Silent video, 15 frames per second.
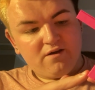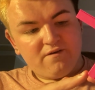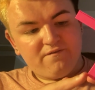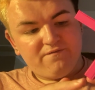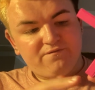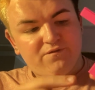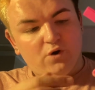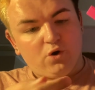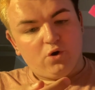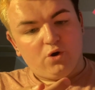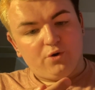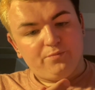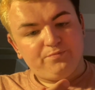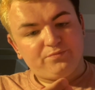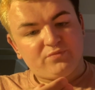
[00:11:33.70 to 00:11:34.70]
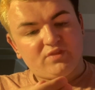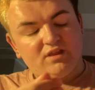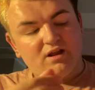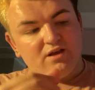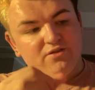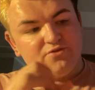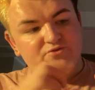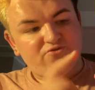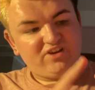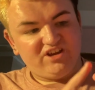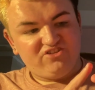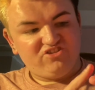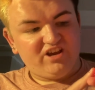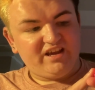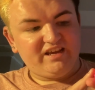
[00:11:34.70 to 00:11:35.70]
for 3
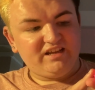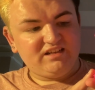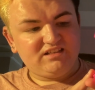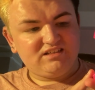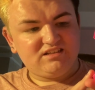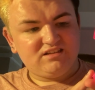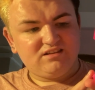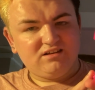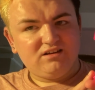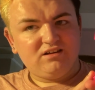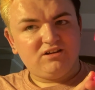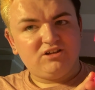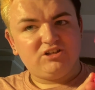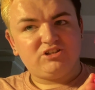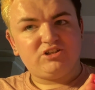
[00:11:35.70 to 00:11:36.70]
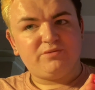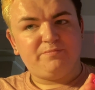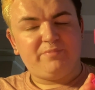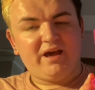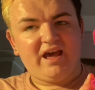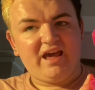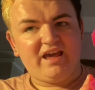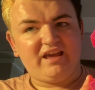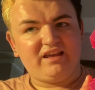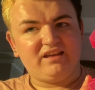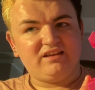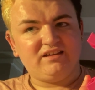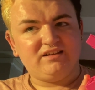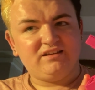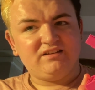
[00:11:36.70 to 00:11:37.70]
shades to pay